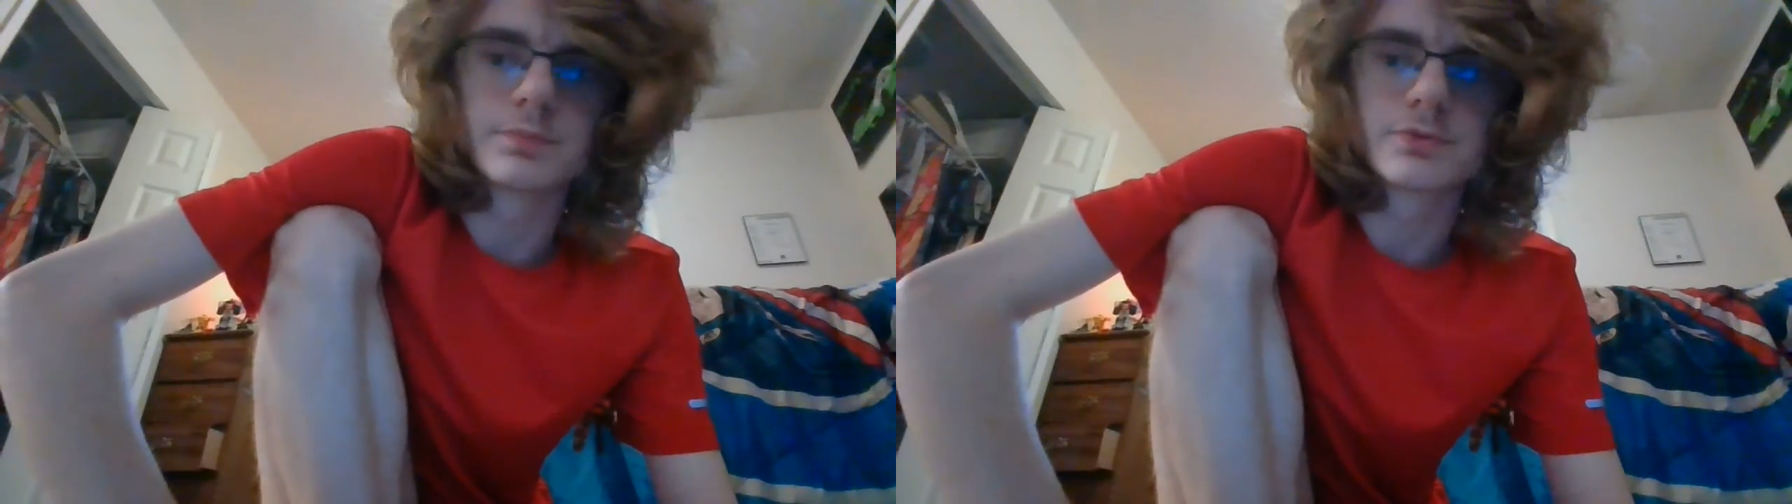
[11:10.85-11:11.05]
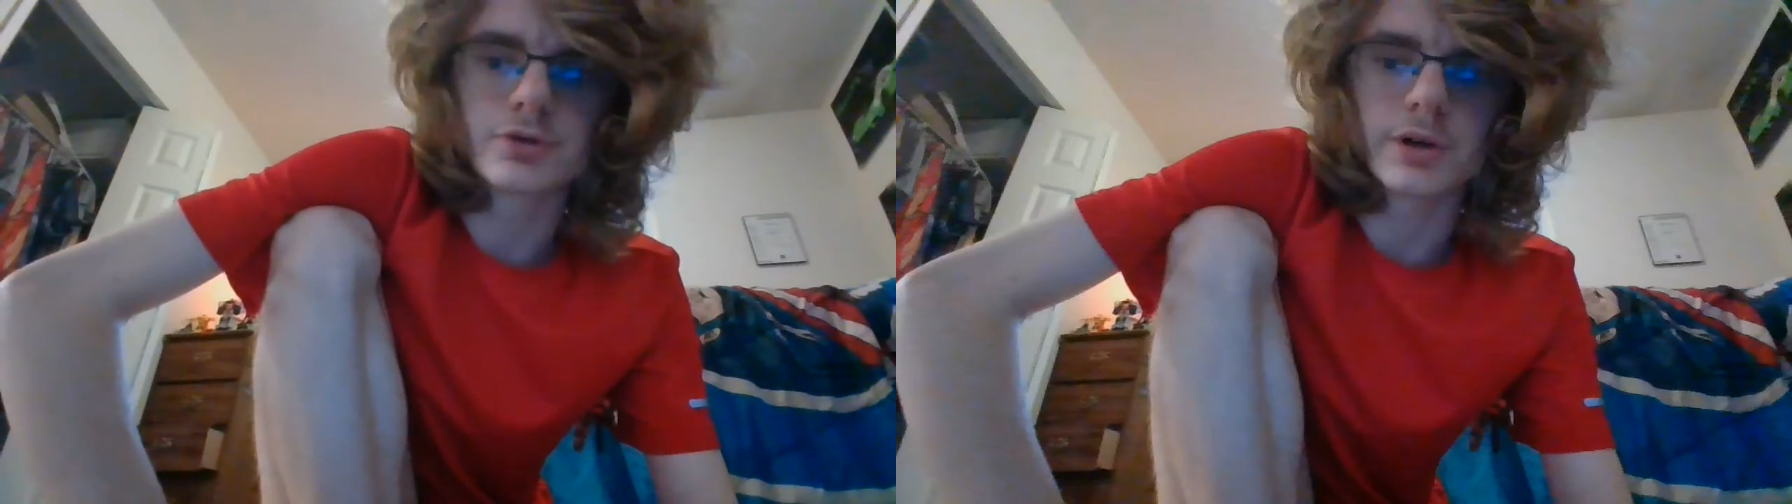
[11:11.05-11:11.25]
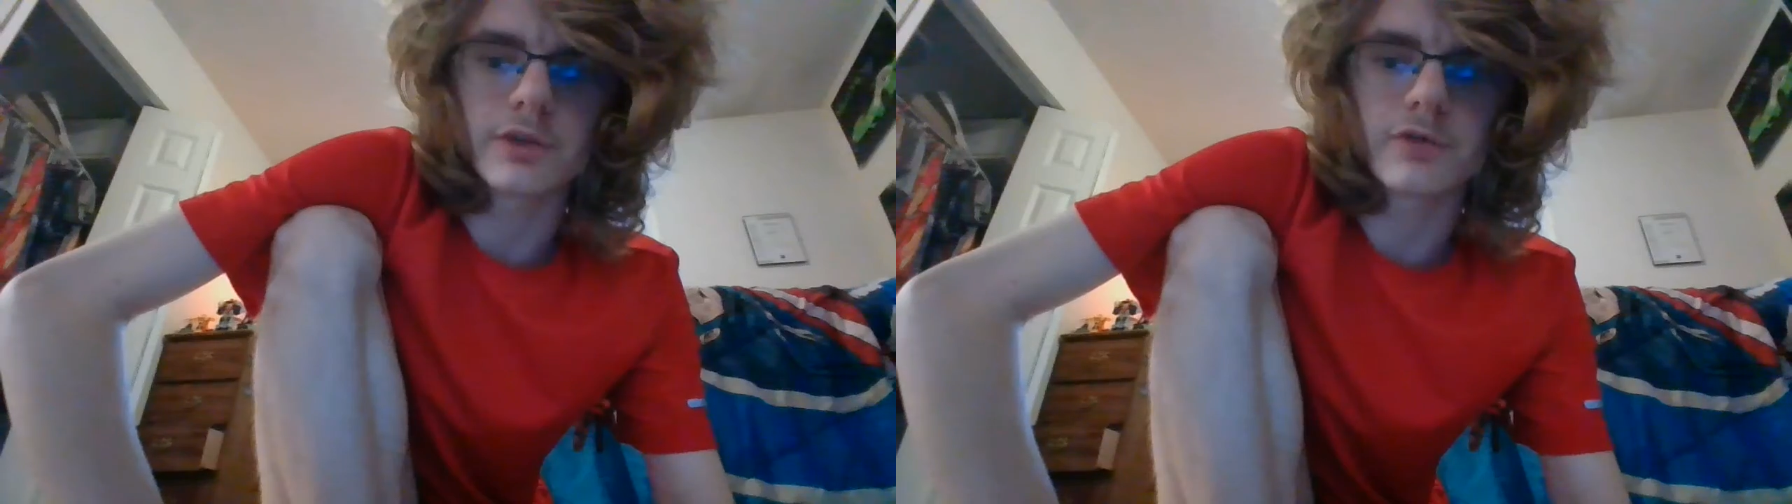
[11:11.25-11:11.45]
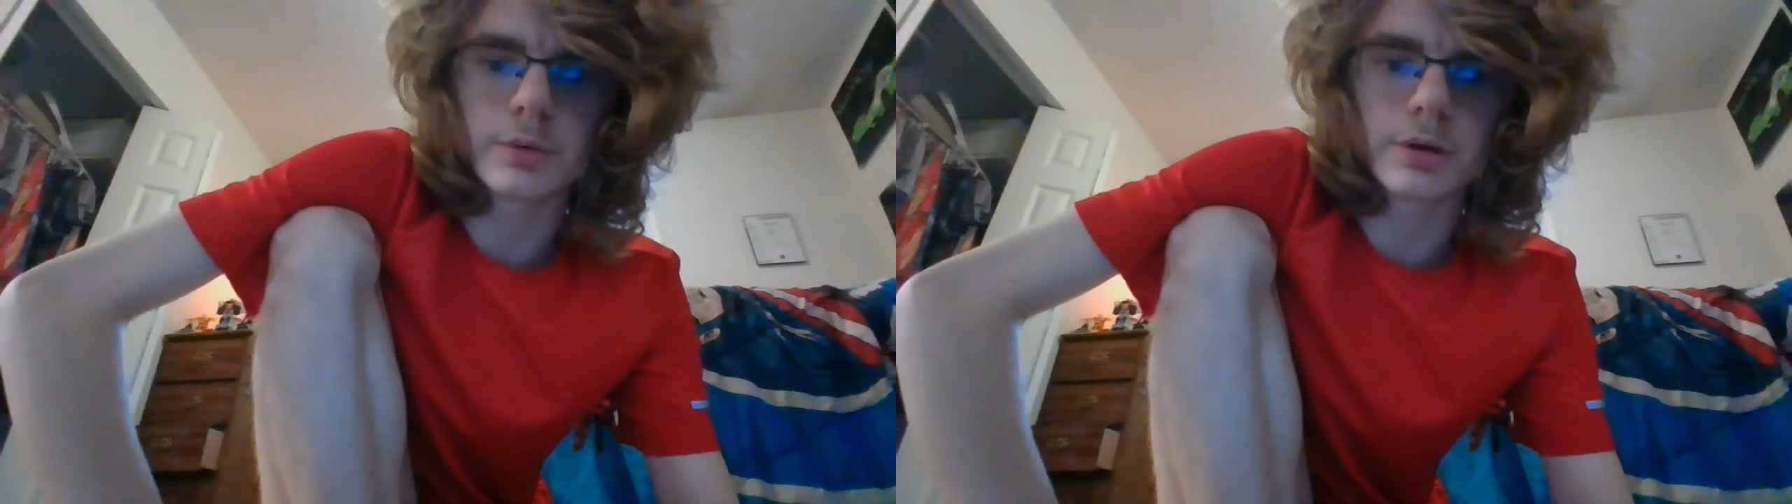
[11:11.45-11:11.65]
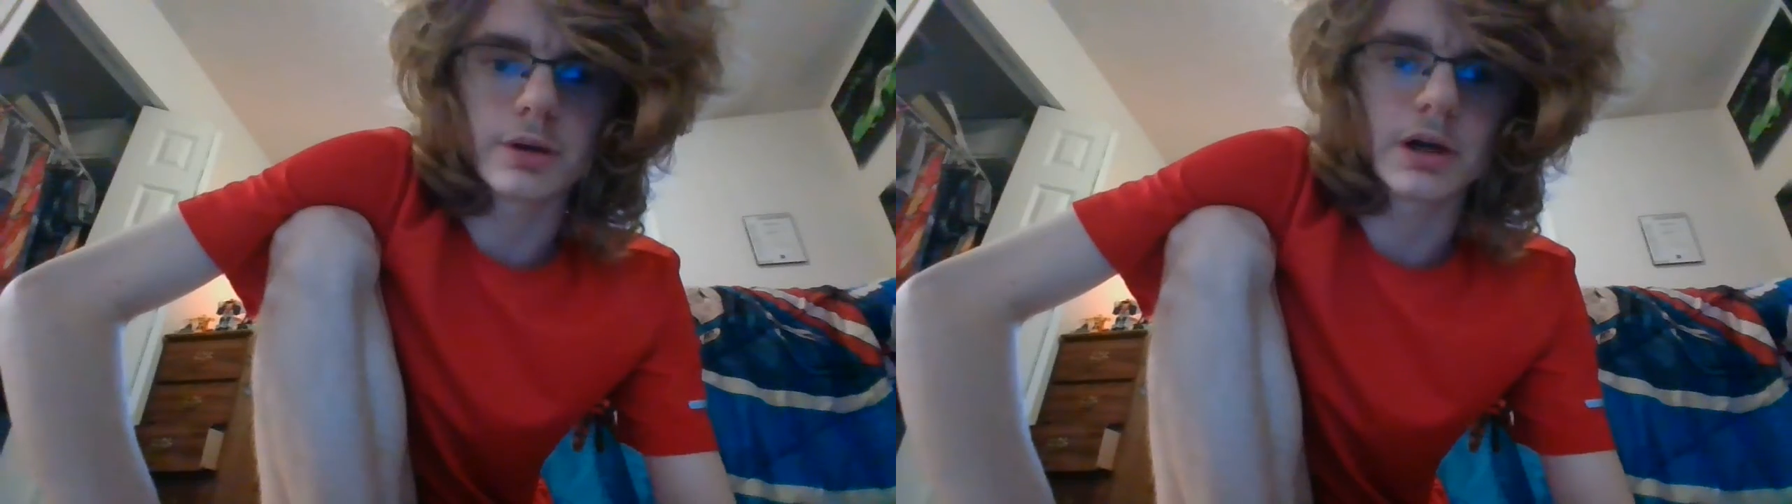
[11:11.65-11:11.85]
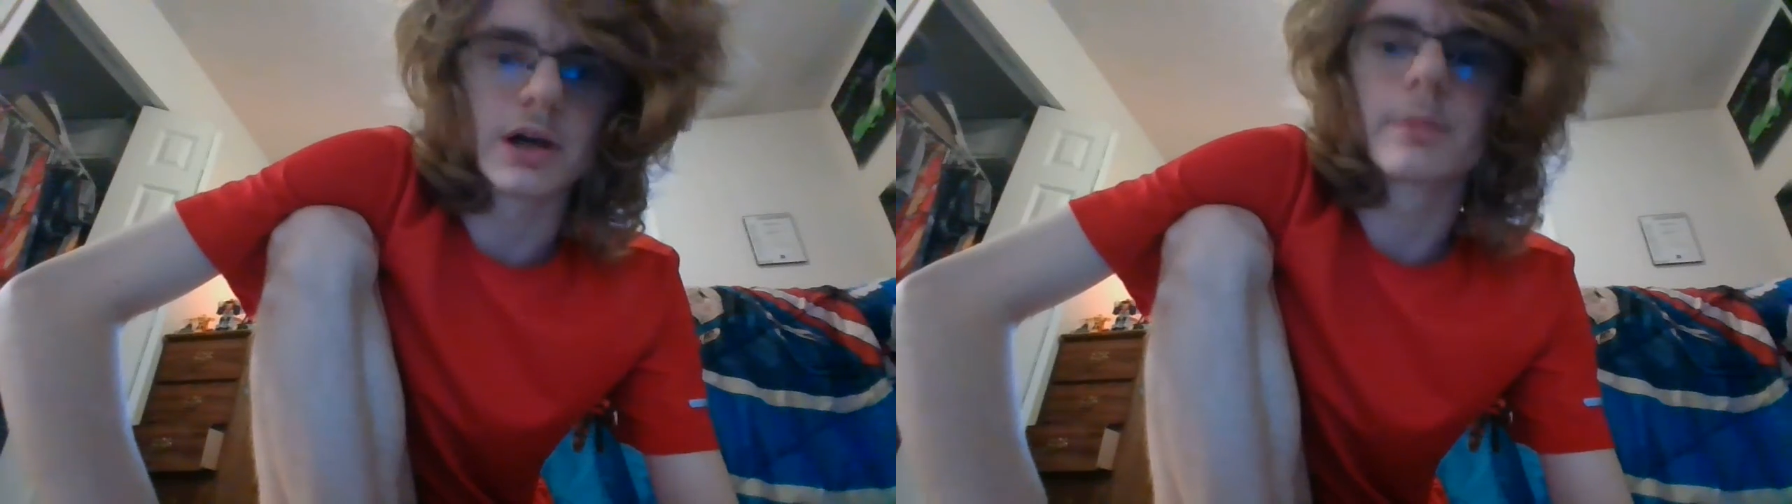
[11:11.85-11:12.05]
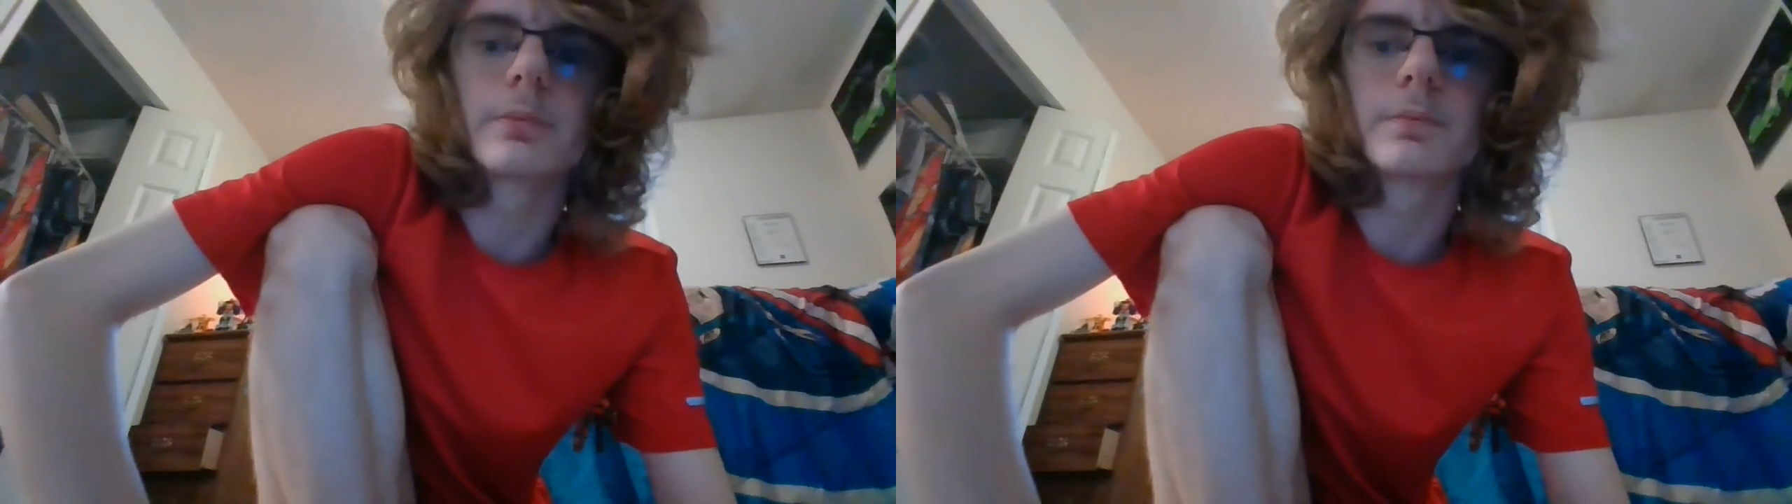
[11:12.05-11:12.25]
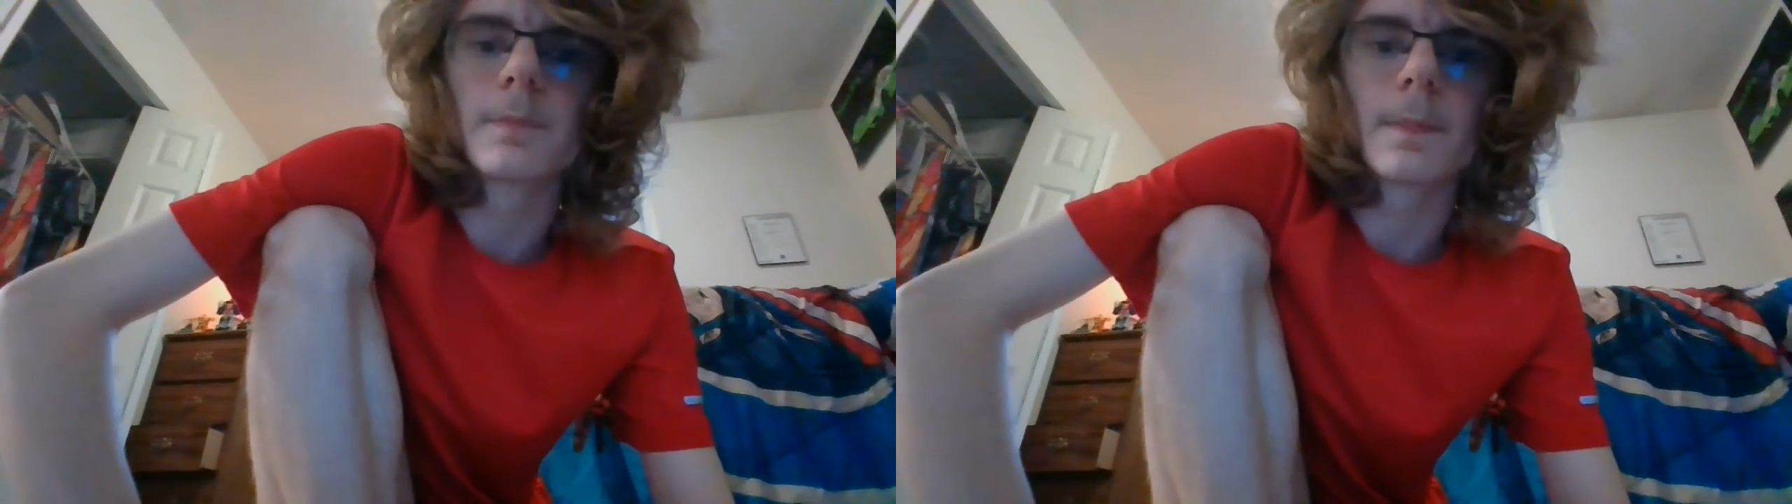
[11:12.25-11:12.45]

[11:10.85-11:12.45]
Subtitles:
transferring. I'm